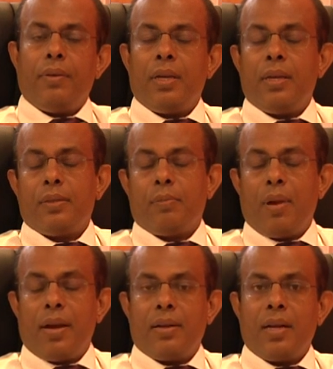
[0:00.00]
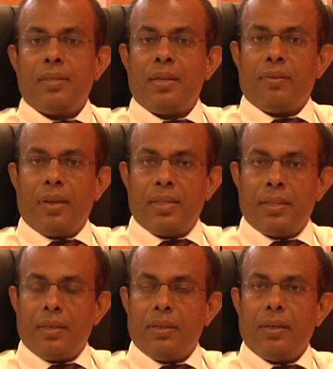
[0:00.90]
his blood
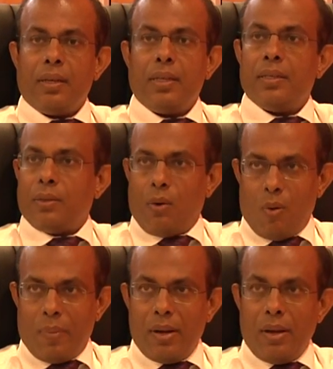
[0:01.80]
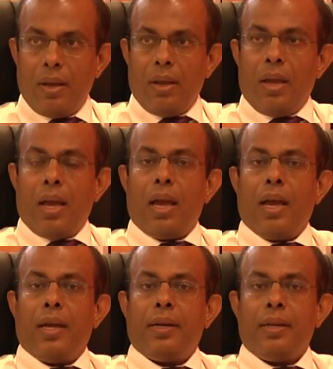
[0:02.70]
concentration is normal,
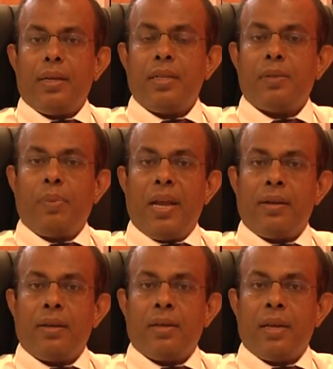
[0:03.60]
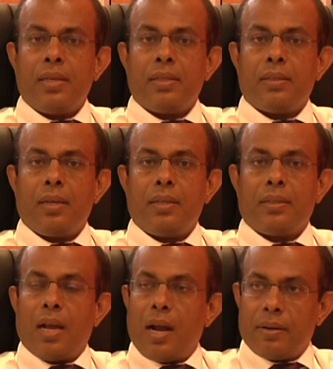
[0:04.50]
and his platelet has
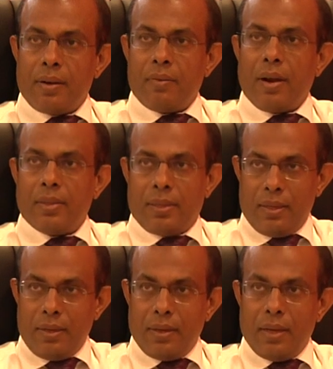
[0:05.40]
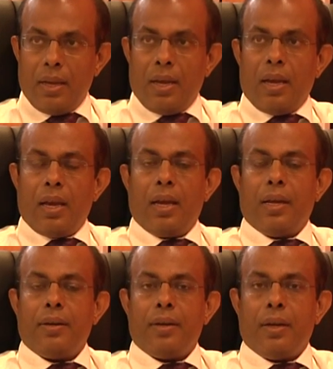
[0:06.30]
started rising,
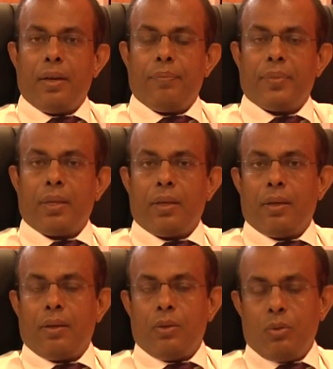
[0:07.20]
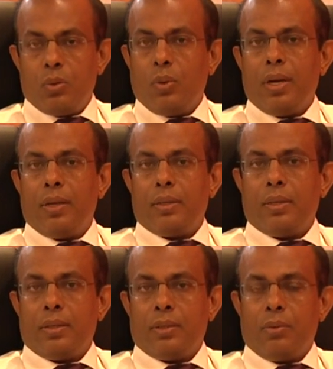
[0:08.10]
and usually
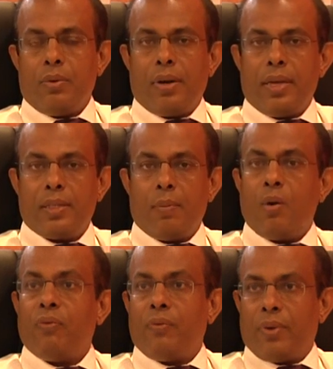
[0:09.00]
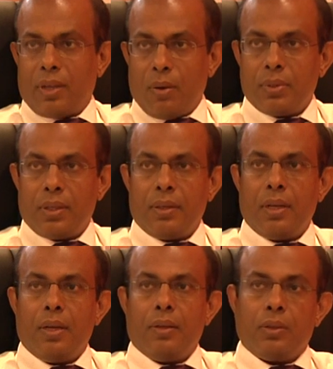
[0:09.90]
it should rise above 50,000
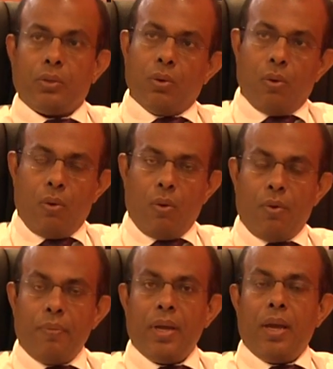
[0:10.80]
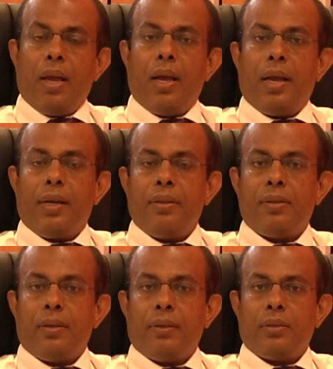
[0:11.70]
to go home, and
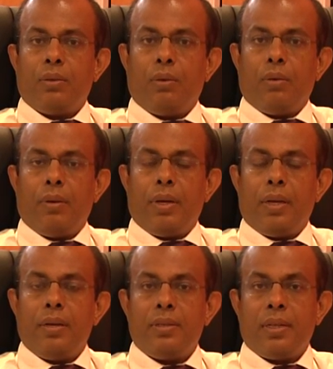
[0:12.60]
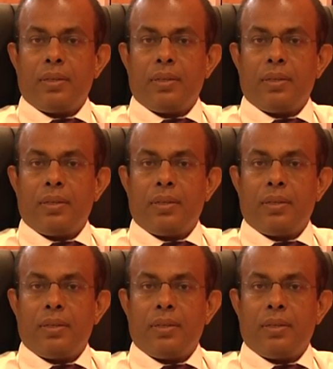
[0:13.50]
so he